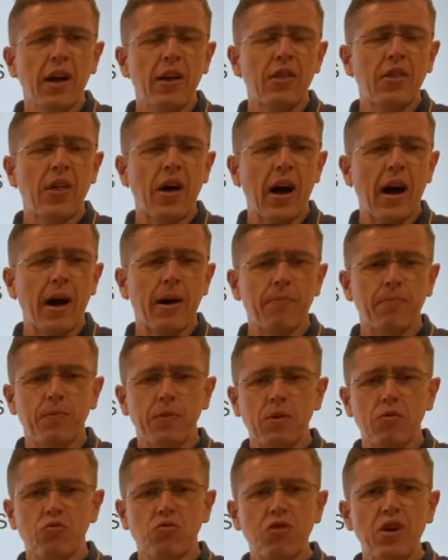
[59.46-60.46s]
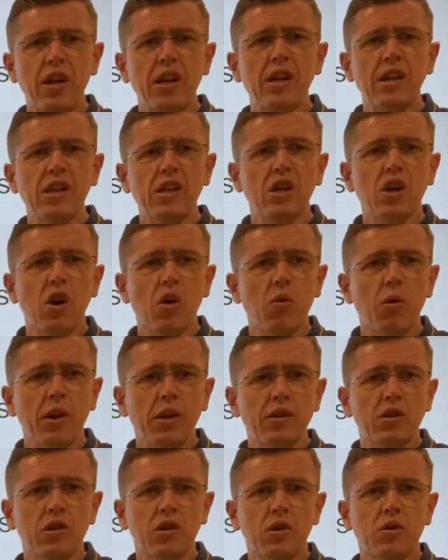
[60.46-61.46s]
that really go
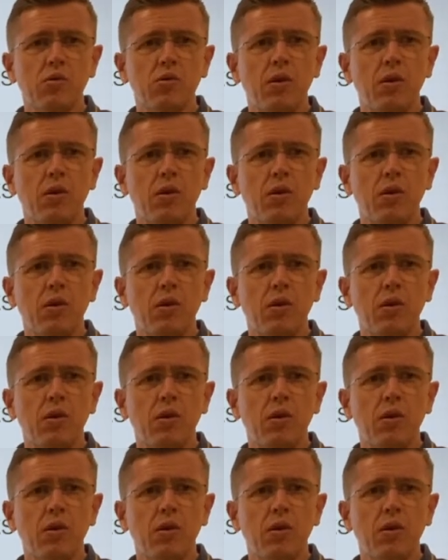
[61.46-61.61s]
into